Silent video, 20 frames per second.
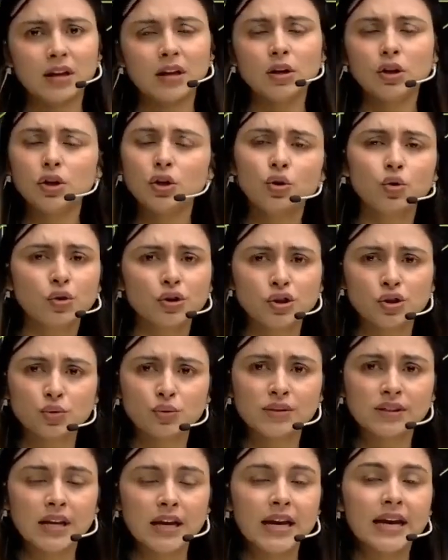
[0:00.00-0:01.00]
No
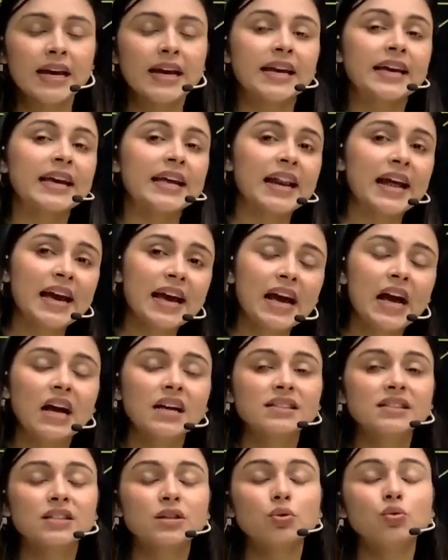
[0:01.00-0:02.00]
issues. Can I
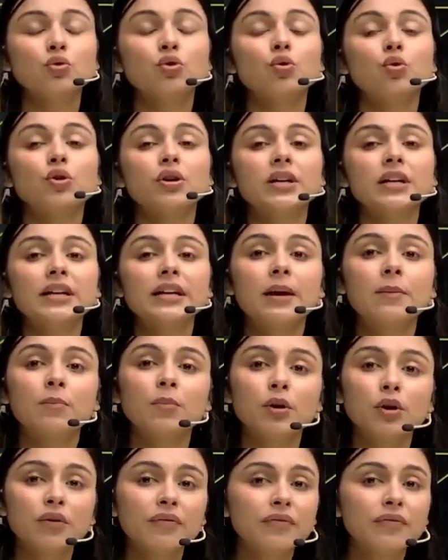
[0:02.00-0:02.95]
ask you total number of